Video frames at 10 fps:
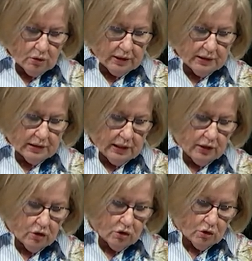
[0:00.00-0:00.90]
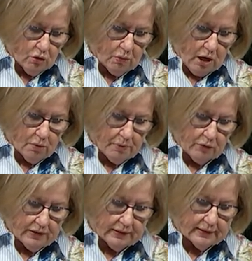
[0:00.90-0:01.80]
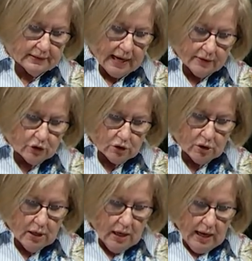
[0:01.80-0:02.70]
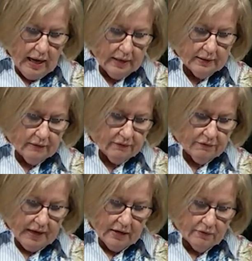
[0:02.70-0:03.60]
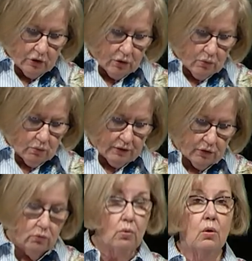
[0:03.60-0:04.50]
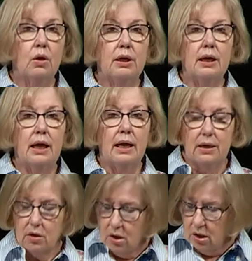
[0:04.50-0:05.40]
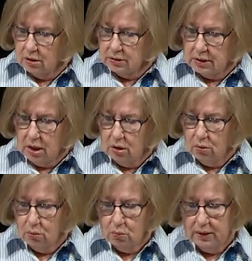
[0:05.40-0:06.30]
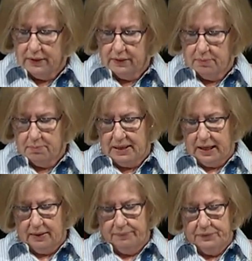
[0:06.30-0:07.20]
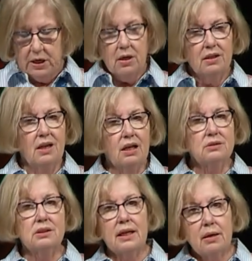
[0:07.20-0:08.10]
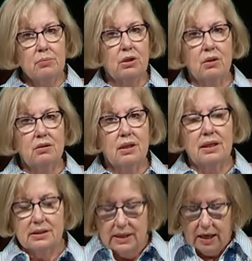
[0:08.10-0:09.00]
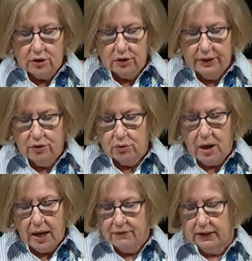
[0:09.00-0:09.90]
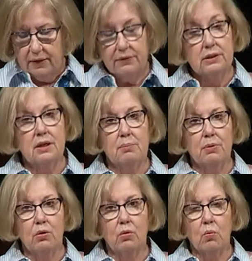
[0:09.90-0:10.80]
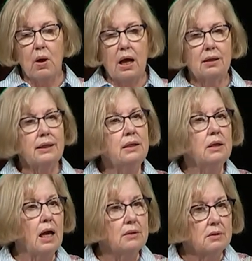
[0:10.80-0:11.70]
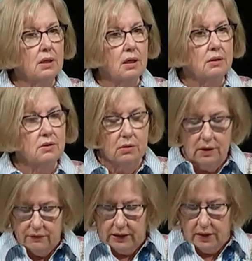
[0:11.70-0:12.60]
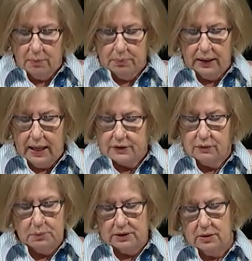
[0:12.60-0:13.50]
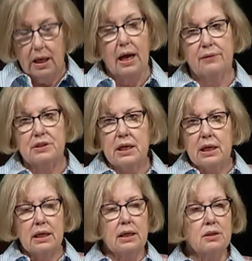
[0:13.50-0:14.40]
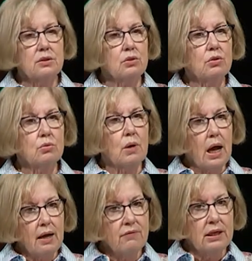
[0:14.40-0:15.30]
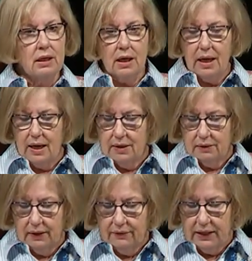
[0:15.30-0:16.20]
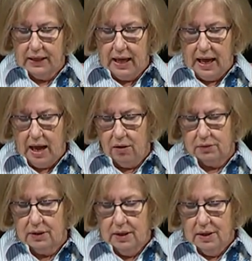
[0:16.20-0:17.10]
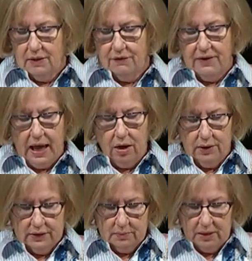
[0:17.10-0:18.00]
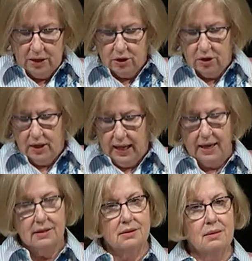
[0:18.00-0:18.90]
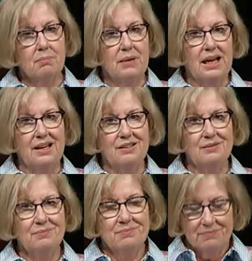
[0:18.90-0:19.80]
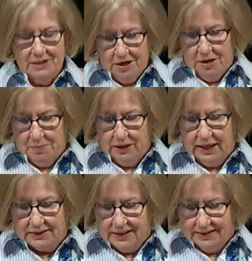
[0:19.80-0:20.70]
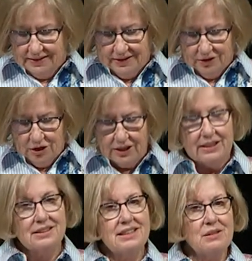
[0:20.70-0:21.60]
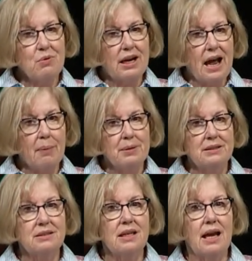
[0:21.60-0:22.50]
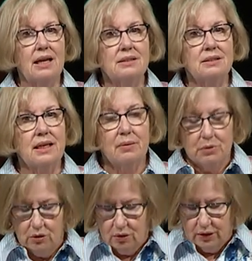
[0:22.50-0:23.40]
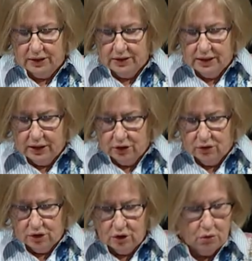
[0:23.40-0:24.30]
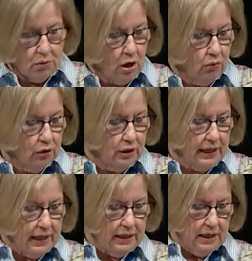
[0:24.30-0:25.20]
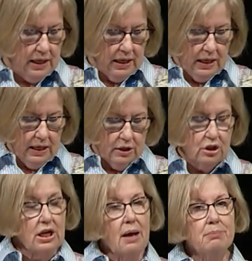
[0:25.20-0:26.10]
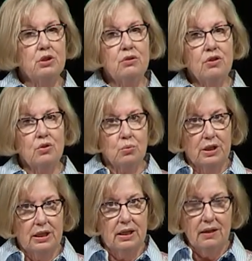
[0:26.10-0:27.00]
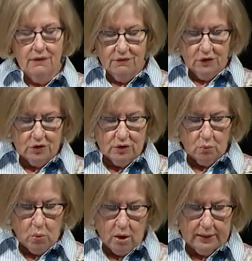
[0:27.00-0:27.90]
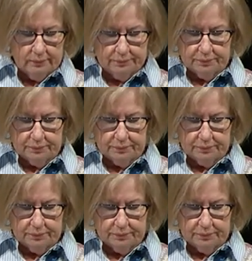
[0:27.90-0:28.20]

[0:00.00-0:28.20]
continued to grow both in stature and in favor with the Lord and also with man. Young Samuel is actually thriving at the temple while Eli's sons are living their blasphemous lives. He is thriving and living out the vow his mother has made. But let's look and see what happens as Samuel continues to grow. Look at chapter 3, verse 1.